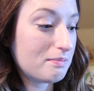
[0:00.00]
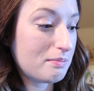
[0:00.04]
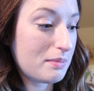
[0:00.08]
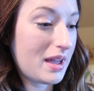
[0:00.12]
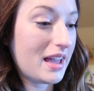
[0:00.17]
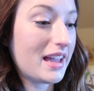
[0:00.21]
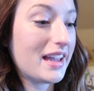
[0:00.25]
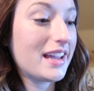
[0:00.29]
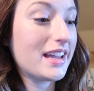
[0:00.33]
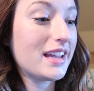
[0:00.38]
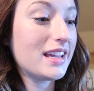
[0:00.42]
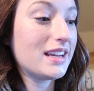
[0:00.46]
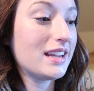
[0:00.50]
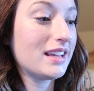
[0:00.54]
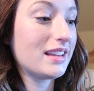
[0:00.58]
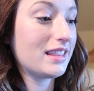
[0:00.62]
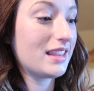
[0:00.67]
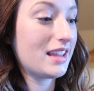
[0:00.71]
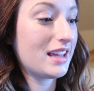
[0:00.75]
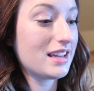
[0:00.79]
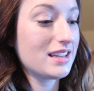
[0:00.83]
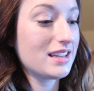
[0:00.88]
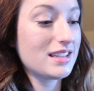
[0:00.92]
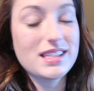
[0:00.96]
made
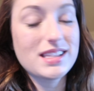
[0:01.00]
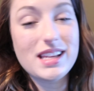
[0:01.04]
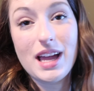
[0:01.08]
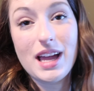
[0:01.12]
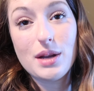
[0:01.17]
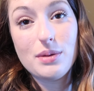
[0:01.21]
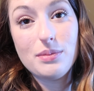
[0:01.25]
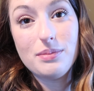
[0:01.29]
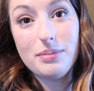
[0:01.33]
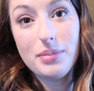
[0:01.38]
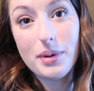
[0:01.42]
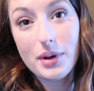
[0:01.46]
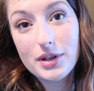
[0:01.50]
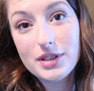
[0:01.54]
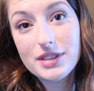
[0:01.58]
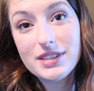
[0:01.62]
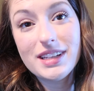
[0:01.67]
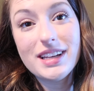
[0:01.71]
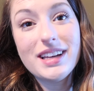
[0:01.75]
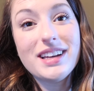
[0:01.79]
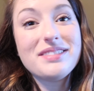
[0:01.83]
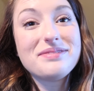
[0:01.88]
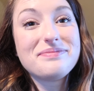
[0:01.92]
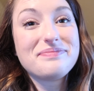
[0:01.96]
this and booked
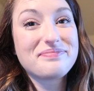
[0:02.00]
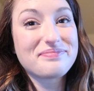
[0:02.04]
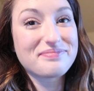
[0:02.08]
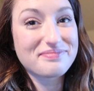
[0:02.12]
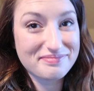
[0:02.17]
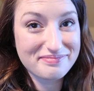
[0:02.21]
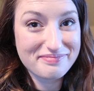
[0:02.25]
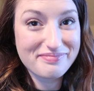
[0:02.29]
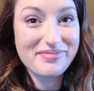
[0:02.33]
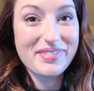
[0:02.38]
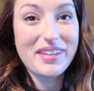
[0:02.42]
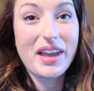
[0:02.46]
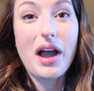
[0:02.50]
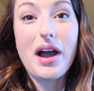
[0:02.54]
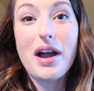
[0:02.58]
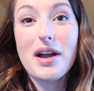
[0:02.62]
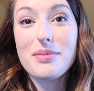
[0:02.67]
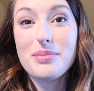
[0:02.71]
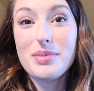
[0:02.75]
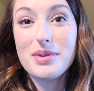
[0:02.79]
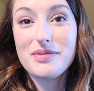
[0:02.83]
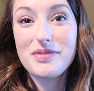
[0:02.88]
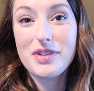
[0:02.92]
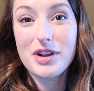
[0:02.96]
it,
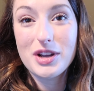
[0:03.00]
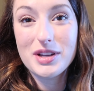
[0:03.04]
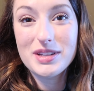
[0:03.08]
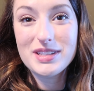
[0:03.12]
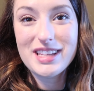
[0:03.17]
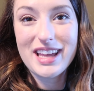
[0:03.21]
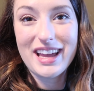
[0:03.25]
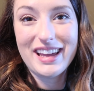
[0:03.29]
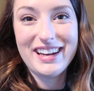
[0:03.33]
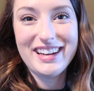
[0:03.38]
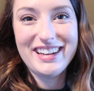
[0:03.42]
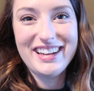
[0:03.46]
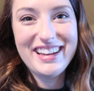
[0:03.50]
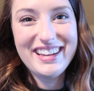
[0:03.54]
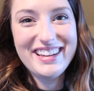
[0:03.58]
I've been very excited.